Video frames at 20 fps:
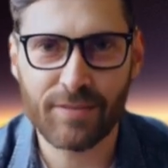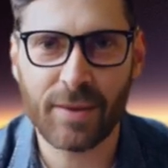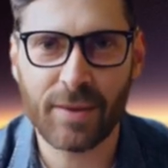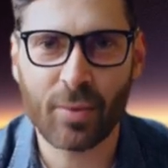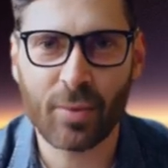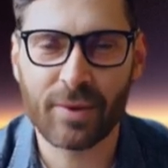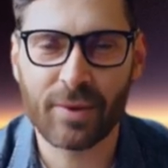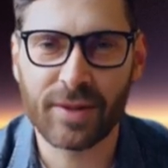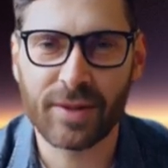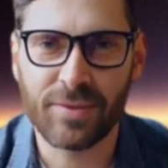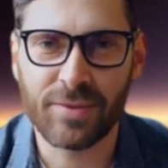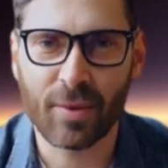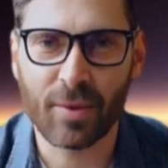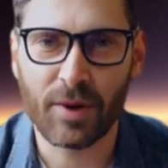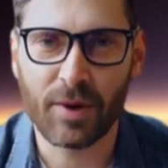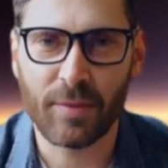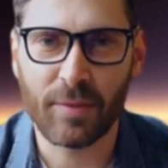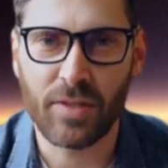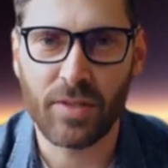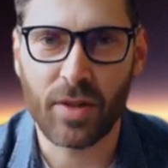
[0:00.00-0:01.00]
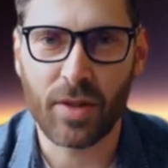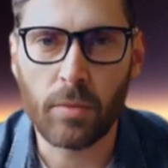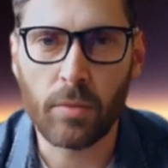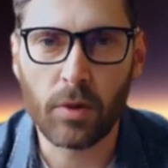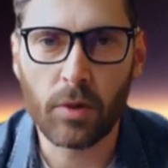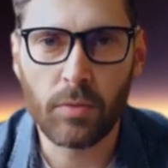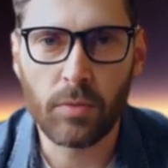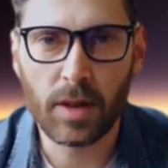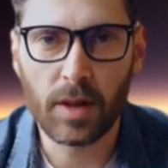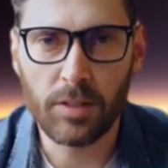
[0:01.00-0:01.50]
and where these planets hit
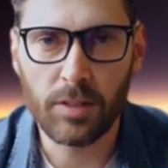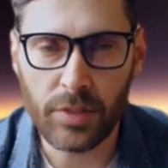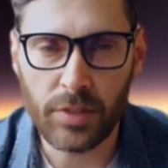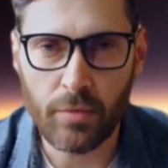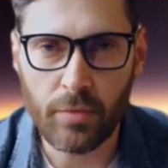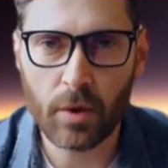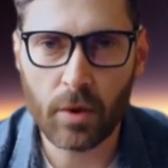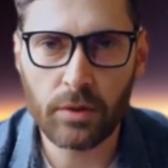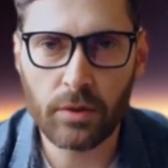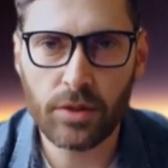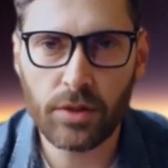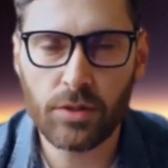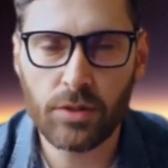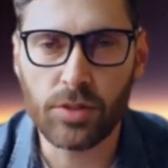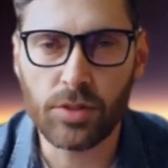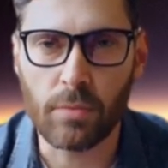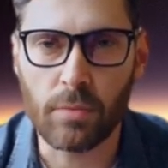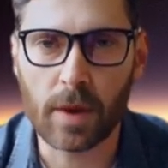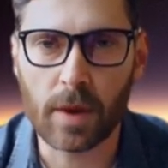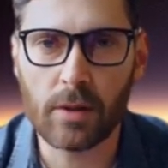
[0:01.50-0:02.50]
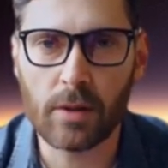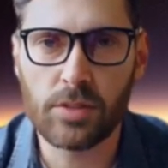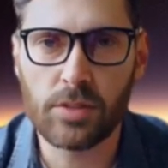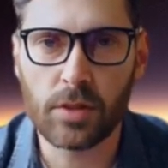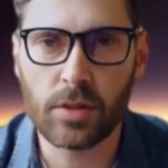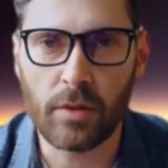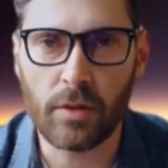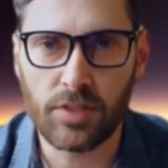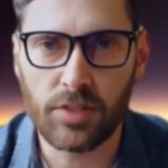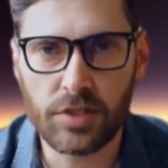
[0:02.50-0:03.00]
their next elongation
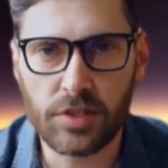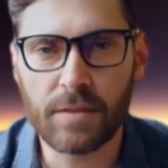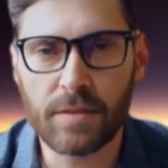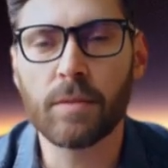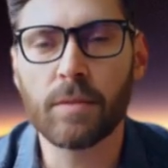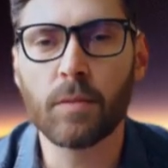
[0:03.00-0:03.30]
milestones.